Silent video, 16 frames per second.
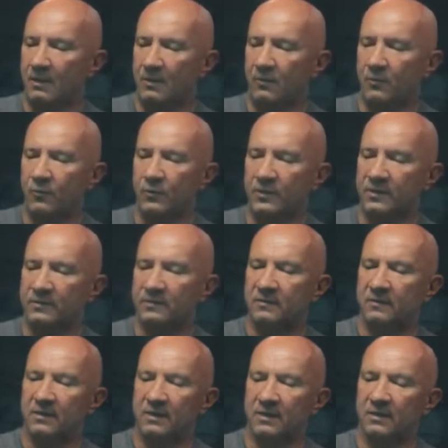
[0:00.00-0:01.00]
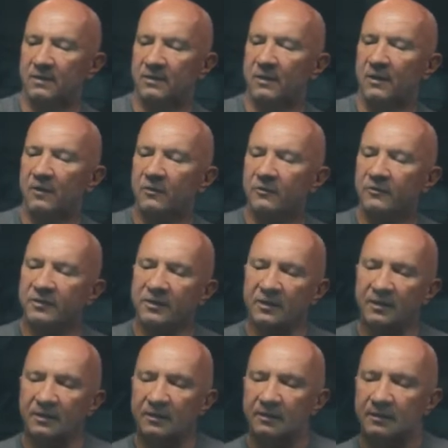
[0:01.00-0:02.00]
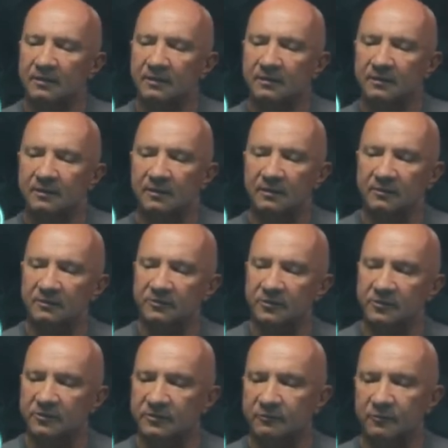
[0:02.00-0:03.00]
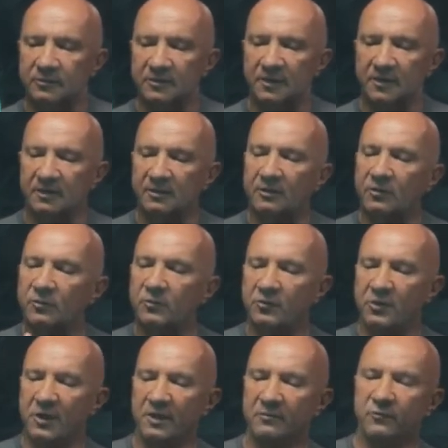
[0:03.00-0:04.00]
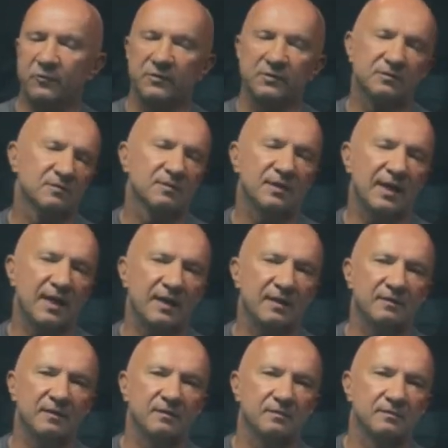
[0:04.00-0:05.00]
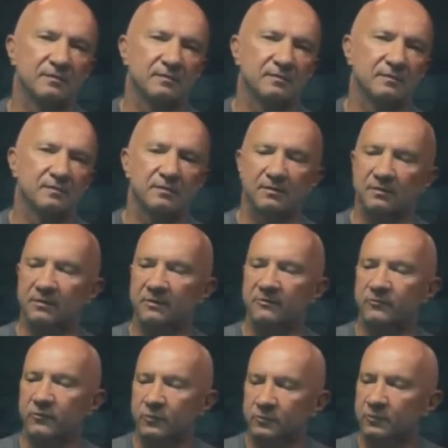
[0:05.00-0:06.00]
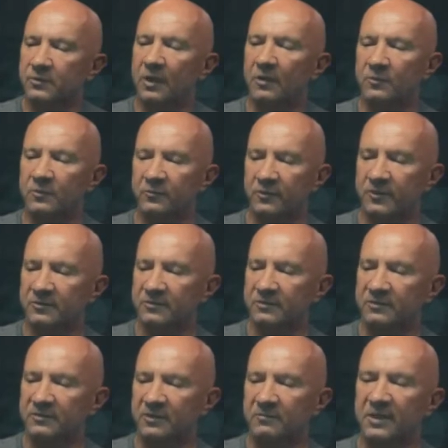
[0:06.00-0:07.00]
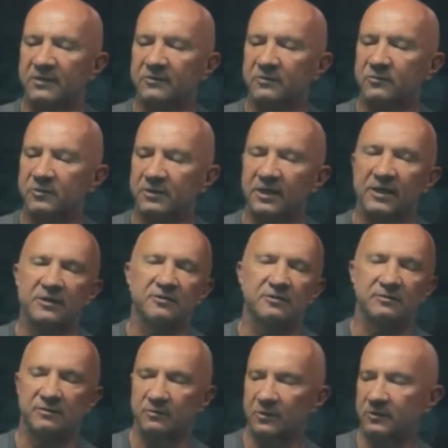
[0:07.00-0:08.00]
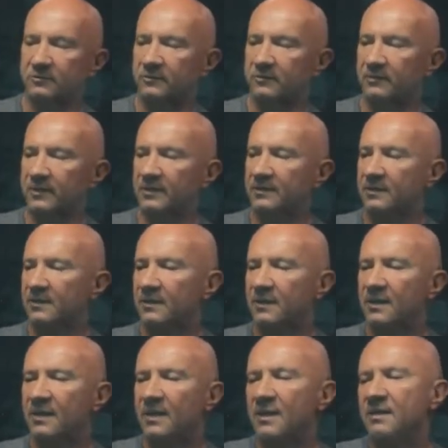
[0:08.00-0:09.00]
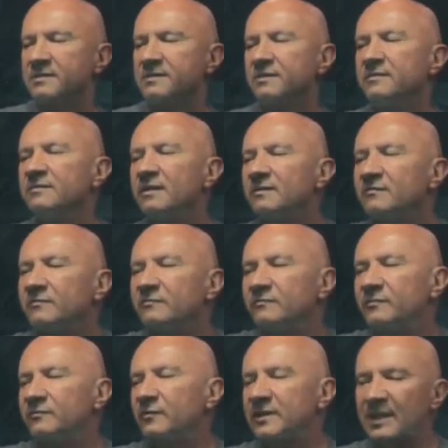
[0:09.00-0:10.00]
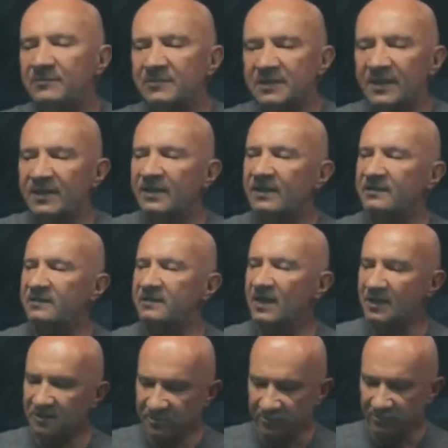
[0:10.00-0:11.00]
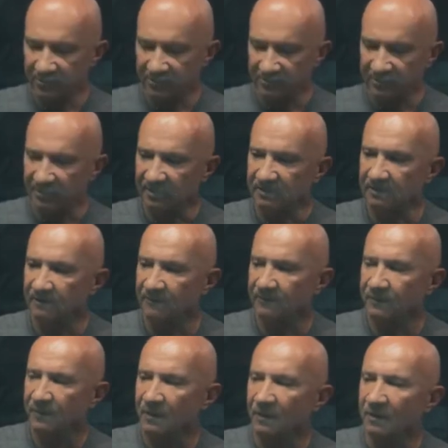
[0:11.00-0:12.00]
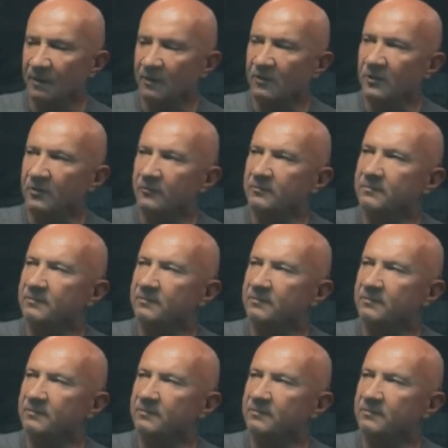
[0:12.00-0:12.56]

with all the integers which are co-prime with n, and the group operation is a multiplications modulo n. So yeah, what I'm saying essentially is that, you know,